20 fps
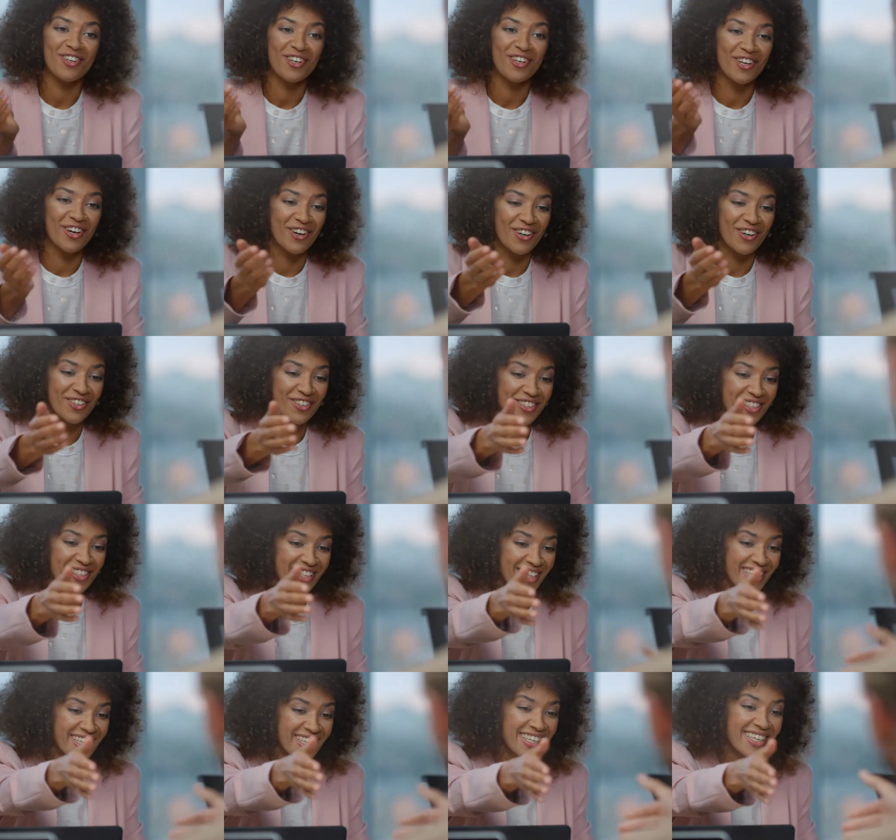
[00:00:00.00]
opens
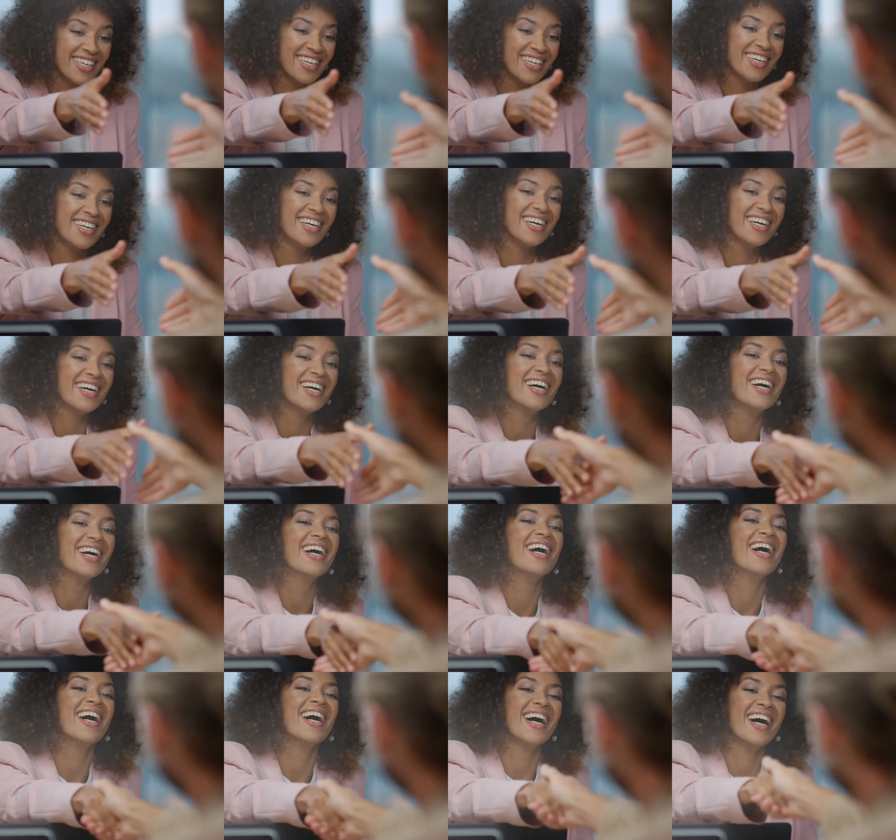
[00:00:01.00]
the door to her